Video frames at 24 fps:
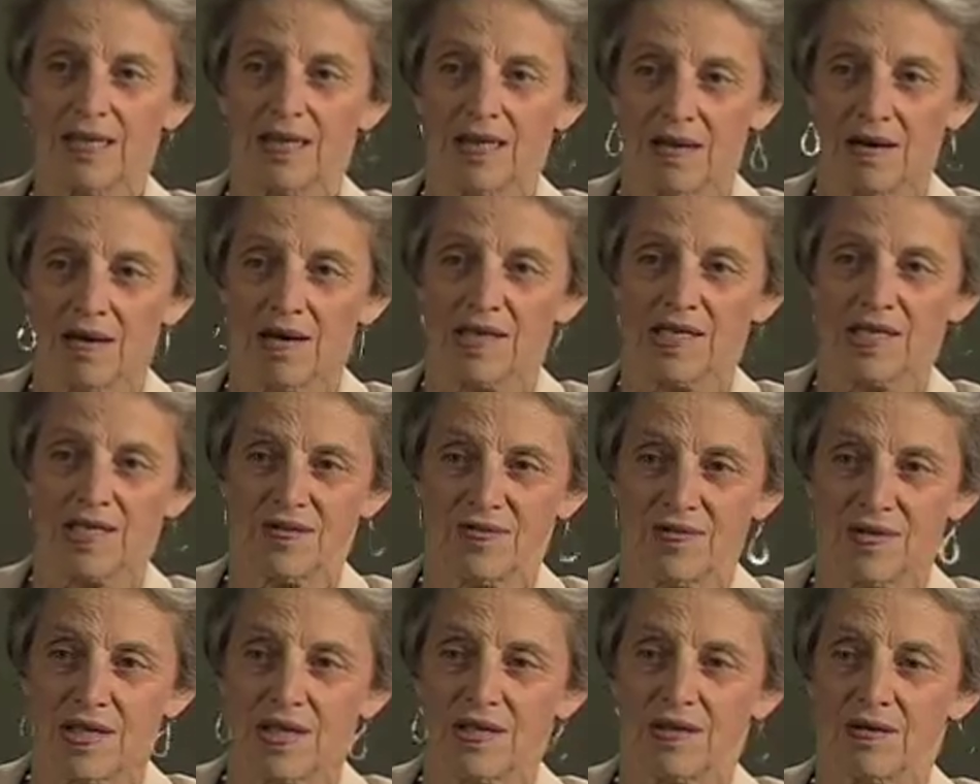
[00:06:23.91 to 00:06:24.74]
the eyes
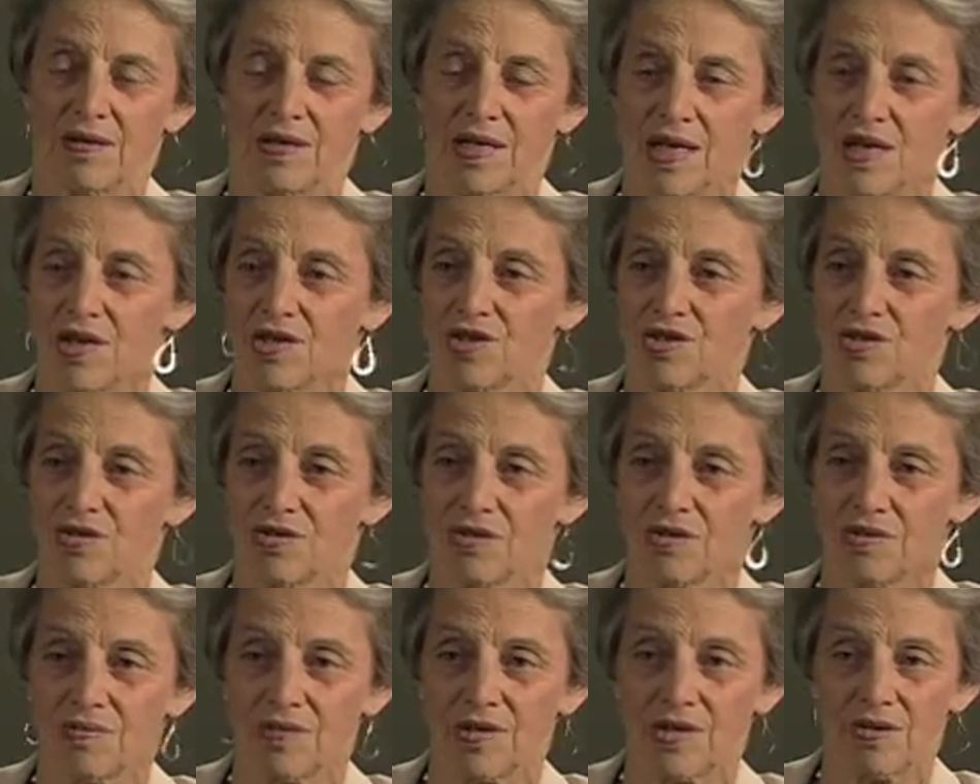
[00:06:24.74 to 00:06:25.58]
of the international
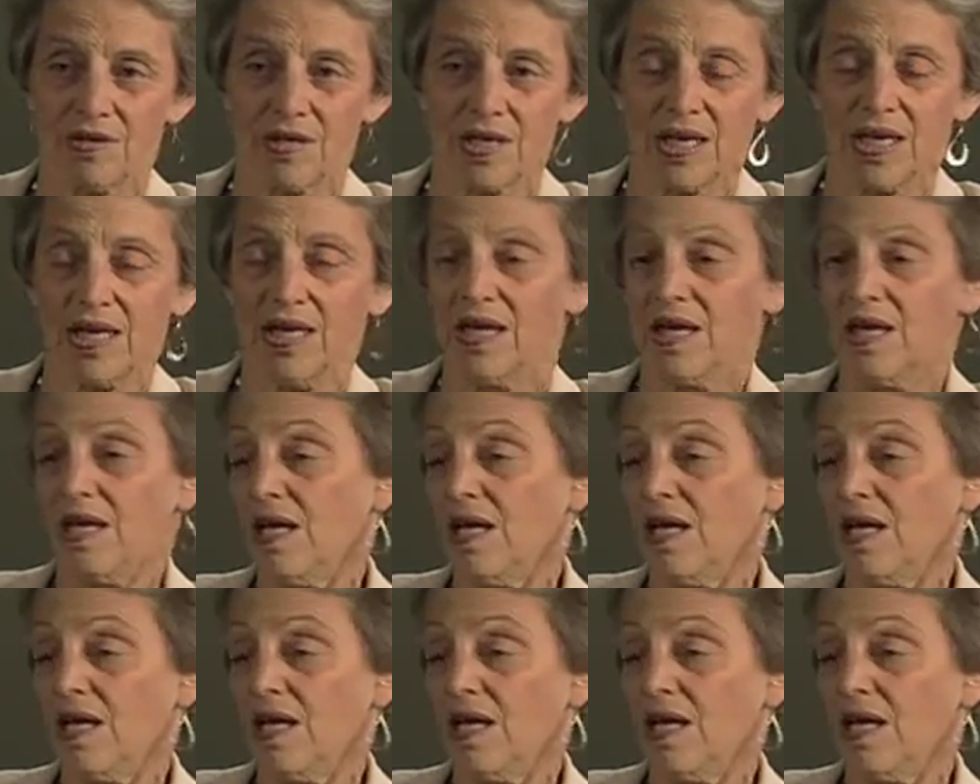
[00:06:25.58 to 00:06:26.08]
community.